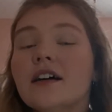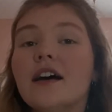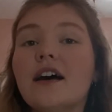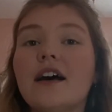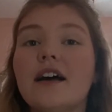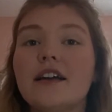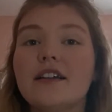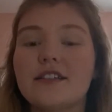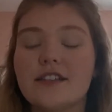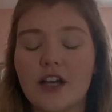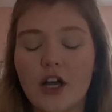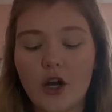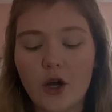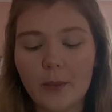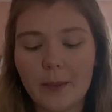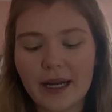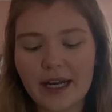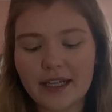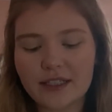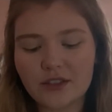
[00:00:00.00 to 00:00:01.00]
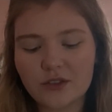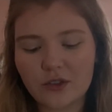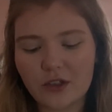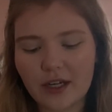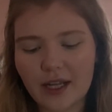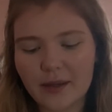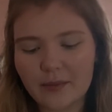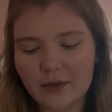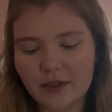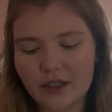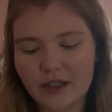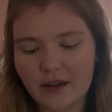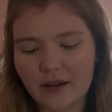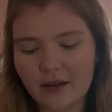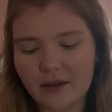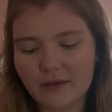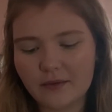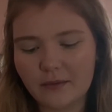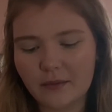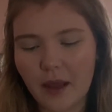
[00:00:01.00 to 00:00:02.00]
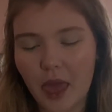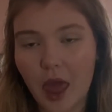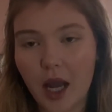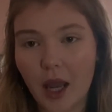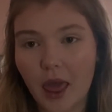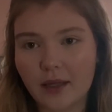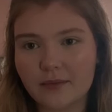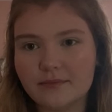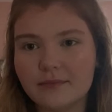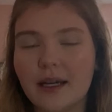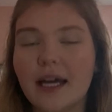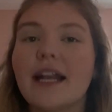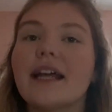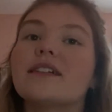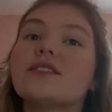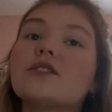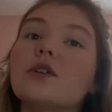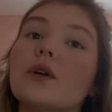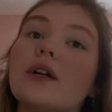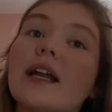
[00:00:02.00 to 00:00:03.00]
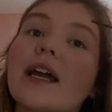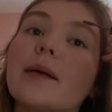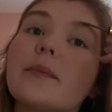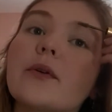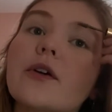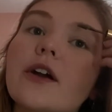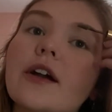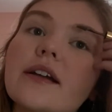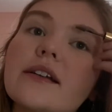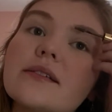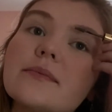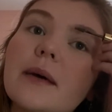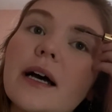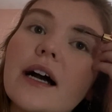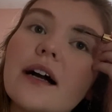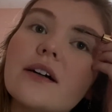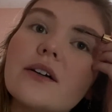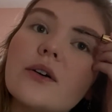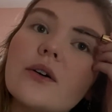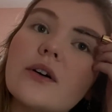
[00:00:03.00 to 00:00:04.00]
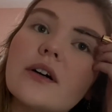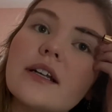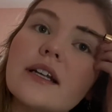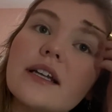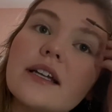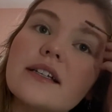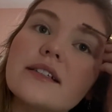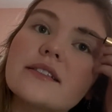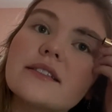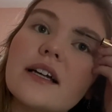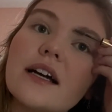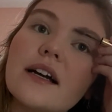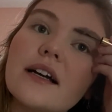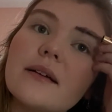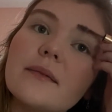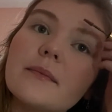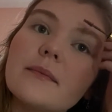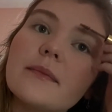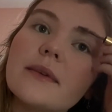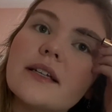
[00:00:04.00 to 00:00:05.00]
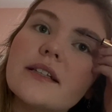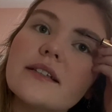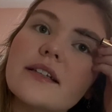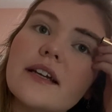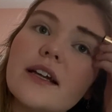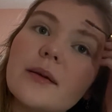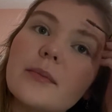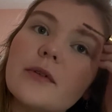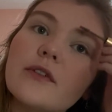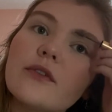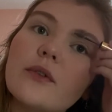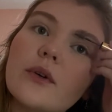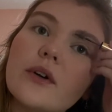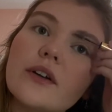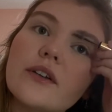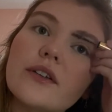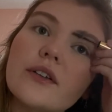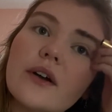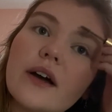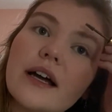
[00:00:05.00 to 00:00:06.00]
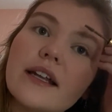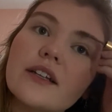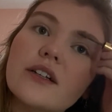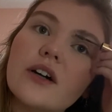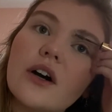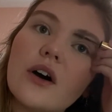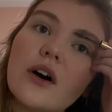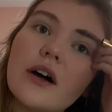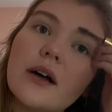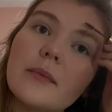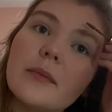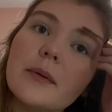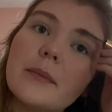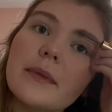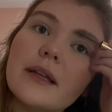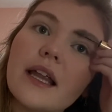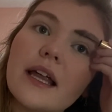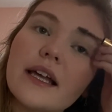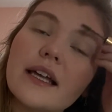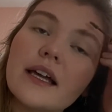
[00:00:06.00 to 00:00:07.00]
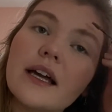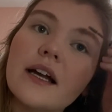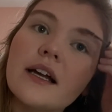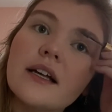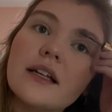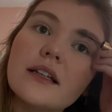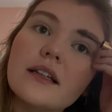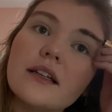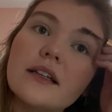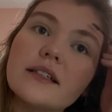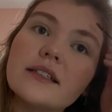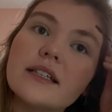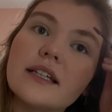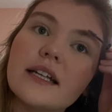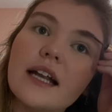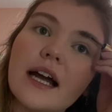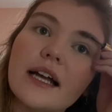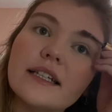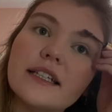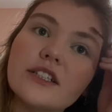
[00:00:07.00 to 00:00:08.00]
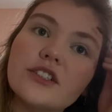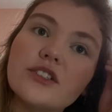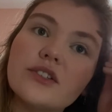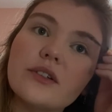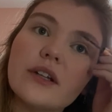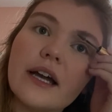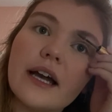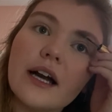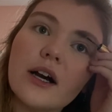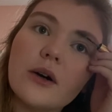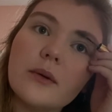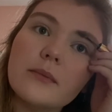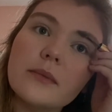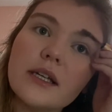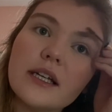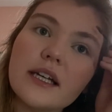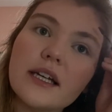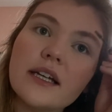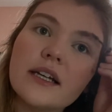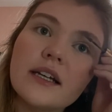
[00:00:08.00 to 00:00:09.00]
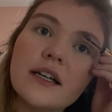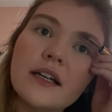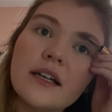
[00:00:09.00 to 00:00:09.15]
so my next door neighbor is my uncle, and he's cut men's hair before, so I had to call him and be like, listen, I need you to help me.